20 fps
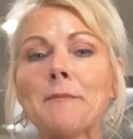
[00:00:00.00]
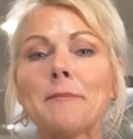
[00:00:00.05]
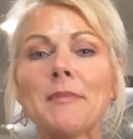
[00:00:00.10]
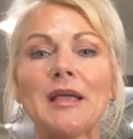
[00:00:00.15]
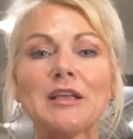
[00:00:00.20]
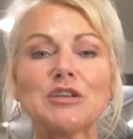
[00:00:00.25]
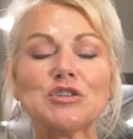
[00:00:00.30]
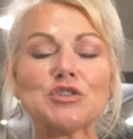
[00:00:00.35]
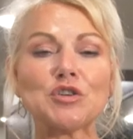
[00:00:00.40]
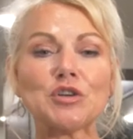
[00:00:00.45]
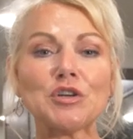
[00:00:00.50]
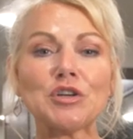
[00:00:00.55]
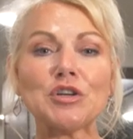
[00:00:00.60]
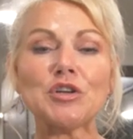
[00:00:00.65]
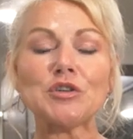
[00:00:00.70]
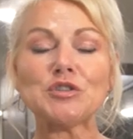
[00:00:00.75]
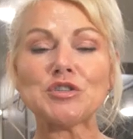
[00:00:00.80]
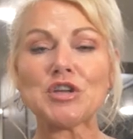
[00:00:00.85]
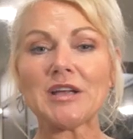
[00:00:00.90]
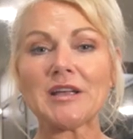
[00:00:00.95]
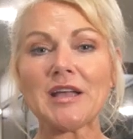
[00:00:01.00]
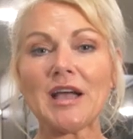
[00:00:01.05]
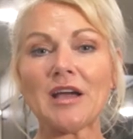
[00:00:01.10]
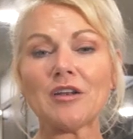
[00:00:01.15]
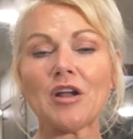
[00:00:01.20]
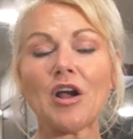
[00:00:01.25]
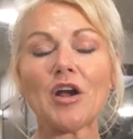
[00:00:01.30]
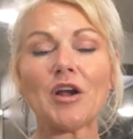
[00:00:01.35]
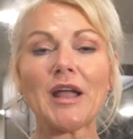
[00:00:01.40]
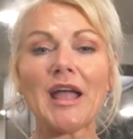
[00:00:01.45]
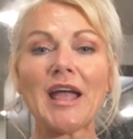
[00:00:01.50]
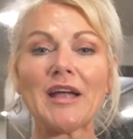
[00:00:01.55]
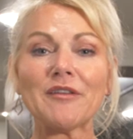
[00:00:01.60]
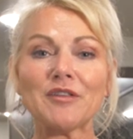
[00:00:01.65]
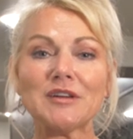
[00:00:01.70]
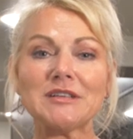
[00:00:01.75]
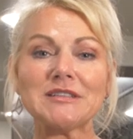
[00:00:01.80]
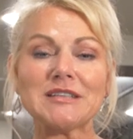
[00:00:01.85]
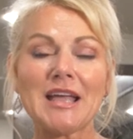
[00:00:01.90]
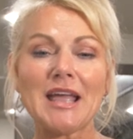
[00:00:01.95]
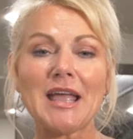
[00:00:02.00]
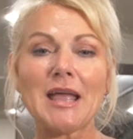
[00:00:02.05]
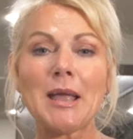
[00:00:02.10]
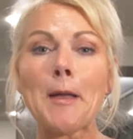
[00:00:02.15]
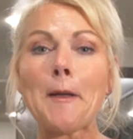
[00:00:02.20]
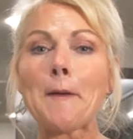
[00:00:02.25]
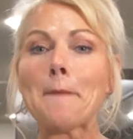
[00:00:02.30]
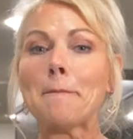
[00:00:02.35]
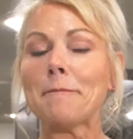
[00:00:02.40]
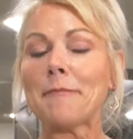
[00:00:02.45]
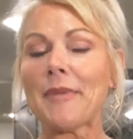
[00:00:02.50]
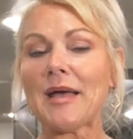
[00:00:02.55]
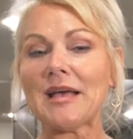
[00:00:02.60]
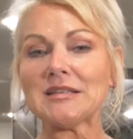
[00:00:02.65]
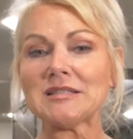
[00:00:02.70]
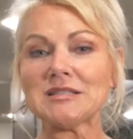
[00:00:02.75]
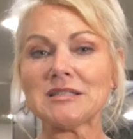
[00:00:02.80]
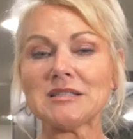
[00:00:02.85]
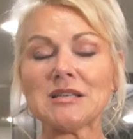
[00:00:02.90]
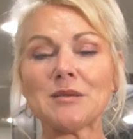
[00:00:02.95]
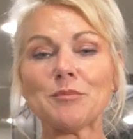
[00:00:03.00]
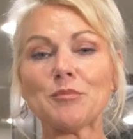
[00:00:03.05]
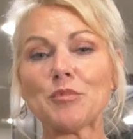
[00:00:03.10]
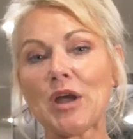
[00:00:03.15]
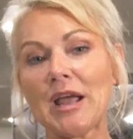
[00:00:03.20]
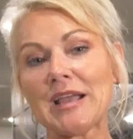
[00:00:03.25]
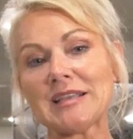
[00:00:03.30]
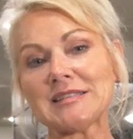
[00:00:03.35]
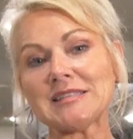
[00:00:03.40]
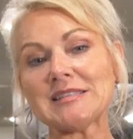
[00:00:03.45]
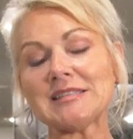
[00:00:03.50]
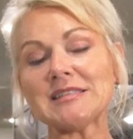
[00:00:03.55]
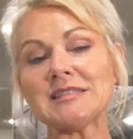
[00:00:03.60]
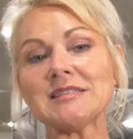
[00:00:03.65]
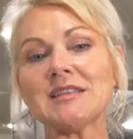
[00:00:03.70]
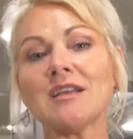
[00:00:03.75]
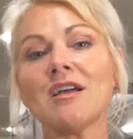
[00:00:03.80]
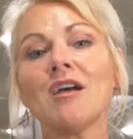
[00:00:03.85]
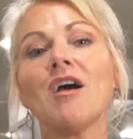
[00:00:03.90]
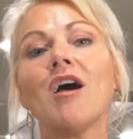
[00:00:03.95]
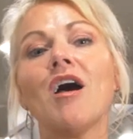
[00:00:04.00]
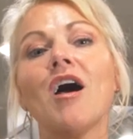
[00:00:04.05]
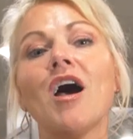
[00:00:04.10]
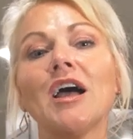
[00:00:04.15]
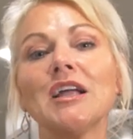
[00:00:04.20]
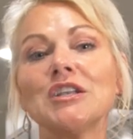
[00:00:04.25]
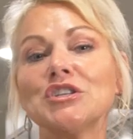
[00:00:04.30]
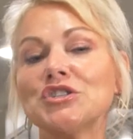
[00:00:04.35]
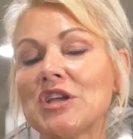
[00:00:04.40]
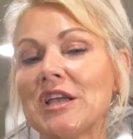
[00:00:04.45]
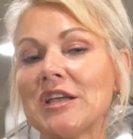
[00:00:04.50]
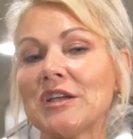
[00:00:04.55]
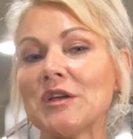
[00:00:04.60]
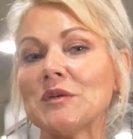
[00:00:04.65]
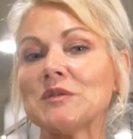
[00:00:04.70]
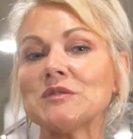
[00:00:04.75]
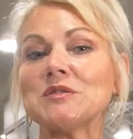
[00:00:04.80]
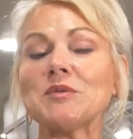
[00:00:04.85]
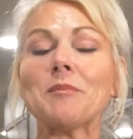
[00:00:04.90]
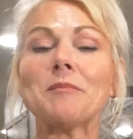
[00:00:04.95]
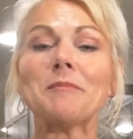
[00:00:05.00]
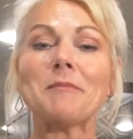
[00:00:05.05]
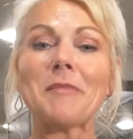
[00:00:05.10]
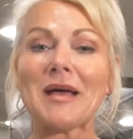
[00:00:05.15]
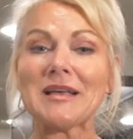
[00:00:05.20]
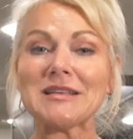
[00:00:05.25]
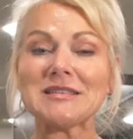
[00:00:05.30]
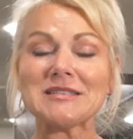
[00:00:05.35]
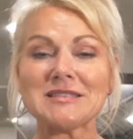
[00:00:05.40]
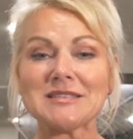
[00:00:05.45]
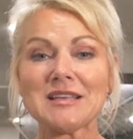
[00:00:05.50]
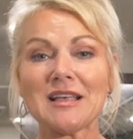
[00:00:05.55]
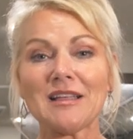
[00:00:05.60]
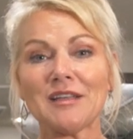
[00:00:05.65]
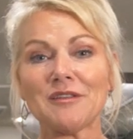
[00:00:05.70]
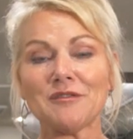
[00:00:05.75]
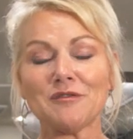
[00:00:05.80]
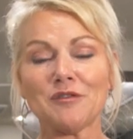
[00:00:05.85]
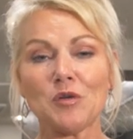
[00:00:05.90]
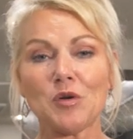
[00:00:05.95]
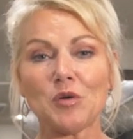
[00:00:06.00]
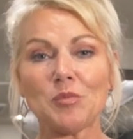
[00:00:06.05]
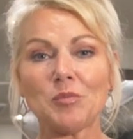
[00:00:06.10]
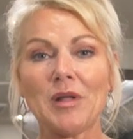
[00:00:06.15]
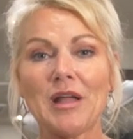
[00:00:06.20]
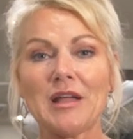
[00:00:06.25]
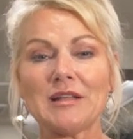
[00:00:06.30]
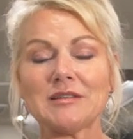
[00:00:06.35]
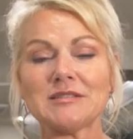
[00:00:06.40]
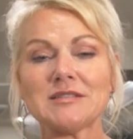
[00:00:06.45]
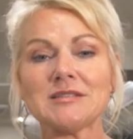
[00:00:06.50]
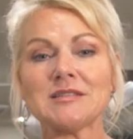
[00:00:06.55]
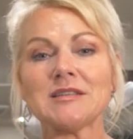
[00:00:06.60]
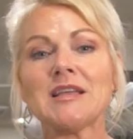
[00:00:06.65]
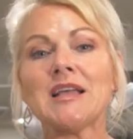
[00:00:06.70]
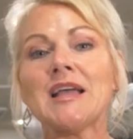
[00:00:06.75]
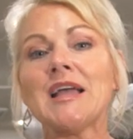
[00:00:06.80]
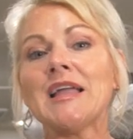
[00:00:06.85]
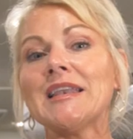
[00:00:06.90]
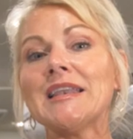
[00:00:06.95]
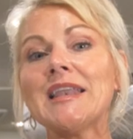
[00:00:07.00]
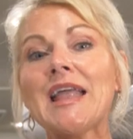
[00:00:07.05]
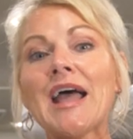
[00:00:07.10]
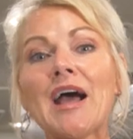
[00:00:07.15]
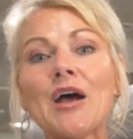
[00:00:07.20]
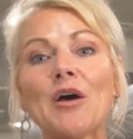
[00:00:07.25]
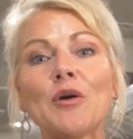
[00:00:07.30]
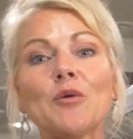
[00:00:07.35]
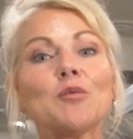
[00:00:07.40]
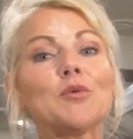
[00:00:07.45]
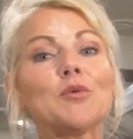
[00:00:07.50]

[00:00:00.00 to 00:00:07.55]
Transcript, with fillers: Make sure you check out our everyday best prices on Jayco's best-selling floor plans. Now,